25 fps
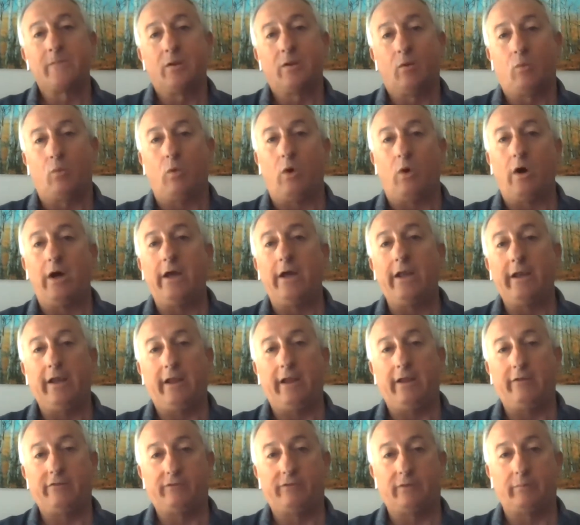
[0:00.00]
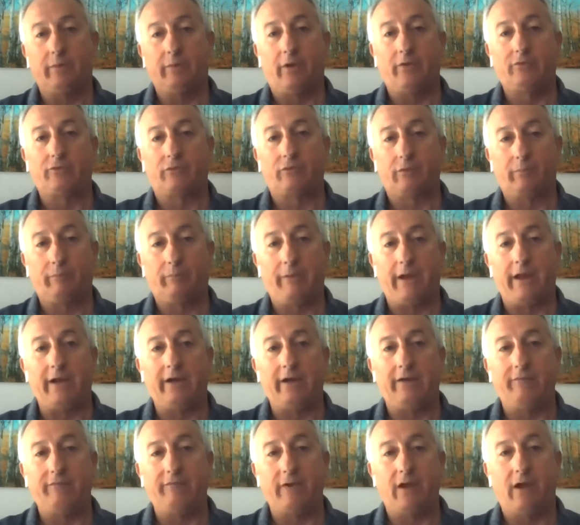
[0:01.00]
1 is the most
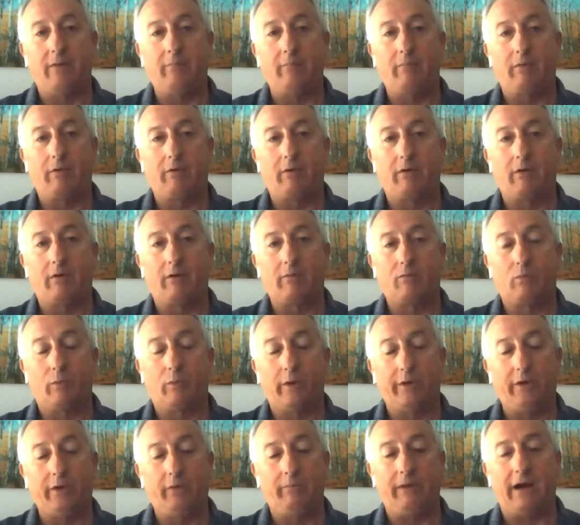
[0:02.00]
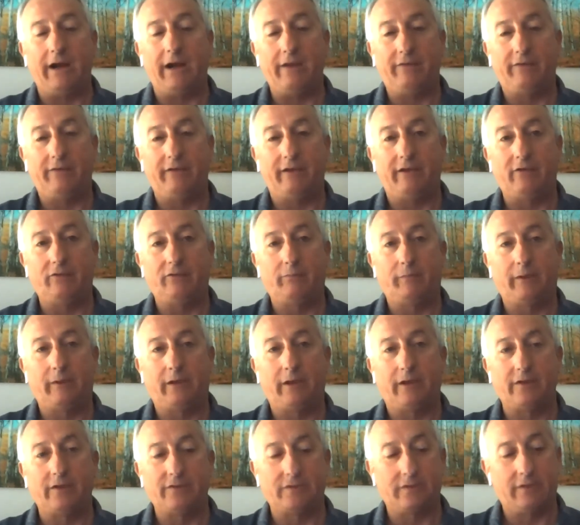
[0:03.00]
repetitive number when you buy things
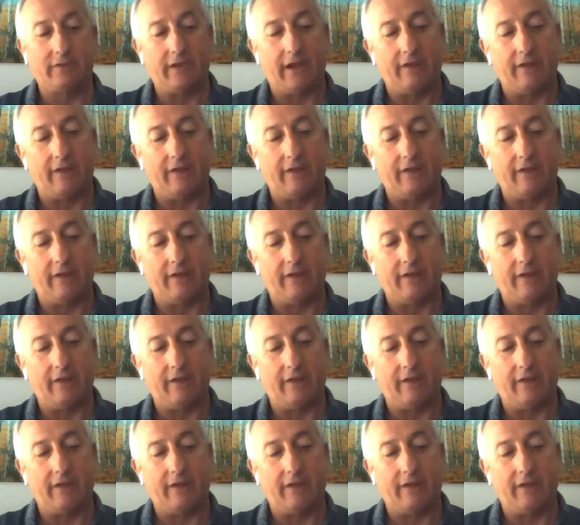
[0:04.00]
because